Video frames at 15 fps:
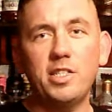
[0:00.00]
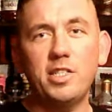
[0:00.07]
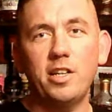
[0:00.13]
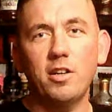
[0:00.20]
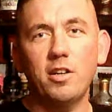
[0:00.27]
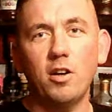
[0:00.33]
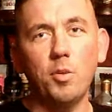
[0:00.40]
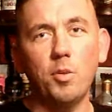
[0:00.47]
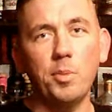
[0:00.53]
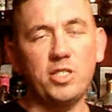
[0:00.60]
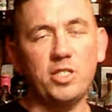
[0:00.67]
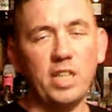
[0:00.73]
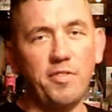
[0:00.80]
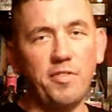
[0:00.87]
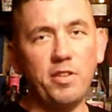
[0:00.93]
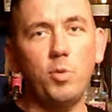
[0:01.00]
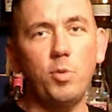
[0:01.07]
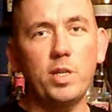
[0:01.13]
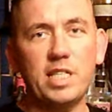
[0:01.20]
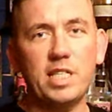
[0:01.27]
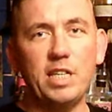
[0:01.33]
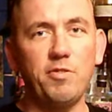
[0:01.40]
year, almost every
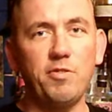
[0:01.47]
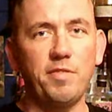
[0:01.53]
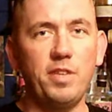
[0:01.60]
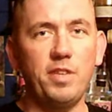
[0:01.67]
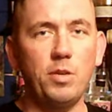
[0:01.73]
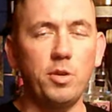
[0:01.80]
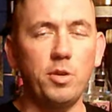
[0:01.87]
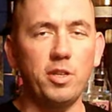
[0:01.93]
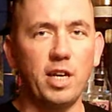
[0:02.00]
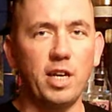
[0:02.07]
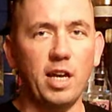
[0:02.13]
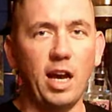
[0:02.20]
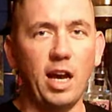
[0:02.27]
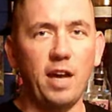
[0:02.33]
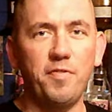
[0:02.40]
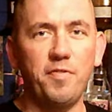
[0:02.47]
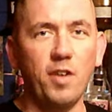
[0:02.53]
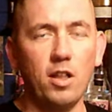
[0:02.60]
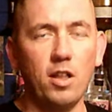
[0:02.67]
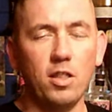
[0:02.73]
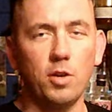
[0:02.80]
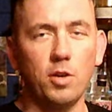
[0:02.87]
whiskey reviewer that I
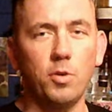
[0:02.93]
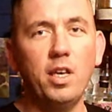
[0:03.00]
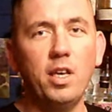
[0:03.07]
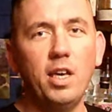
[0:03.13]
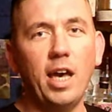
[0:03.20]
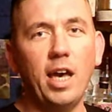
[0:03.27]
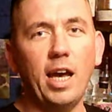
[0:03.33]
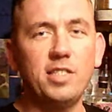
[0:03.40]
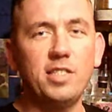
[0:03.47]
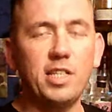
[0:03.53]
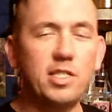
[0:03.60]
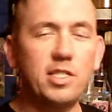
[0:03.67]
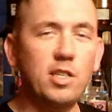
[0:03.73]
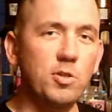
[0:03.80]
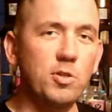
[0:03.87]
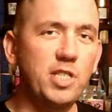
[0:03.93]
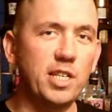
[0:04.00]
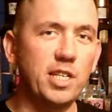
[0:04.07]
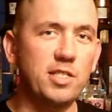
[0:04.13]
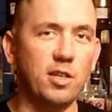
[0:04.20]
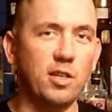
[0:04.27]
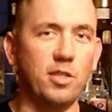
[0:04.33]
follow had Disco
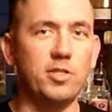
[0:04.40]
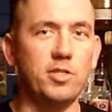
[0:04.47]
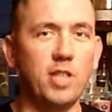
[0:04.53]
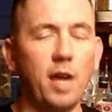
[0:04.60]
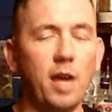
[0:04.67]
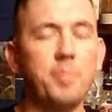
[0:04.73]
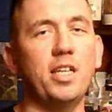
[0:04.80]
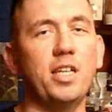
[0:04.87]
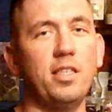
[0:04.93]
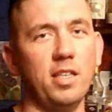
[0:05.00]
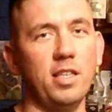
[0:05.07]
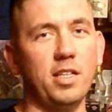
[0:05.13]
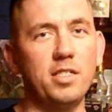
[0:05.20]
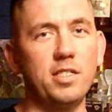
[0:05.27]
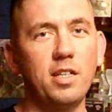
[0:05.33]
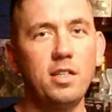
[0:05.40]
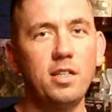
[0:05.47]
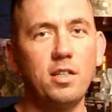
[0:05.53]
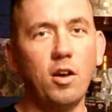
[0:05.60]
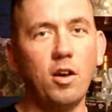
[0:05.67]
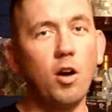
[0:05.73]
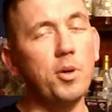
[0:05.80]
6 on their top 10 list.
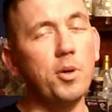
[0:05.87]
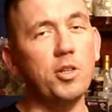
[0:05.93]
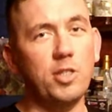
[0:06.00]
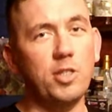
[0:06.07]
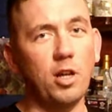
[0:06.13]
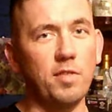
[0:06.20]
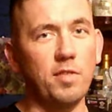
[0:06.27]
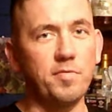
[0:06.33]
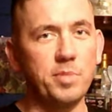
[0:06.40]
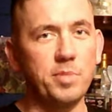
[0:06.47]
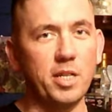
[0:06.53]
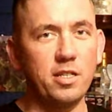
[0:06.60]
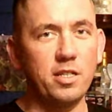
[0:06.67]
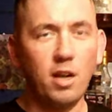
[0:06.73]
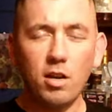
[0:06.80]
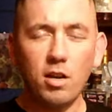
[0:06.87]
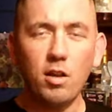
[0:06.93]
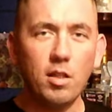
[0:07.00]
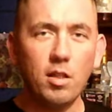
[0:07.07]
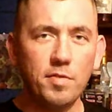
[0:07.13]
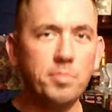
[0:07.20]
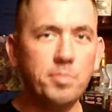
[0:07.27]
Almost all of them did. Not
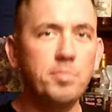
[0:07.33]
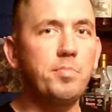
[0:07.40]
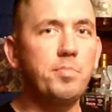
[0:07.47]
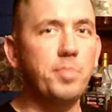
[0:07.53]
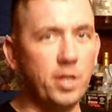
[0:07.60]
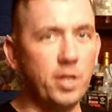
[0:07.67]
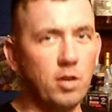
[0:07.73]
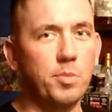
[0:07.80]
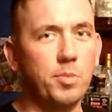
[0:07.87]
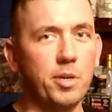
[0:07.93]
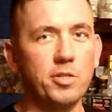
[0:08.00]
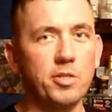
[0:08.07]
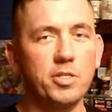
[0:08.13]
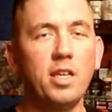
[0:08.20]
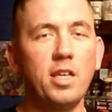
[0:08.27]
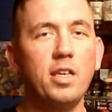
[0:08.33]
all of them, but almost.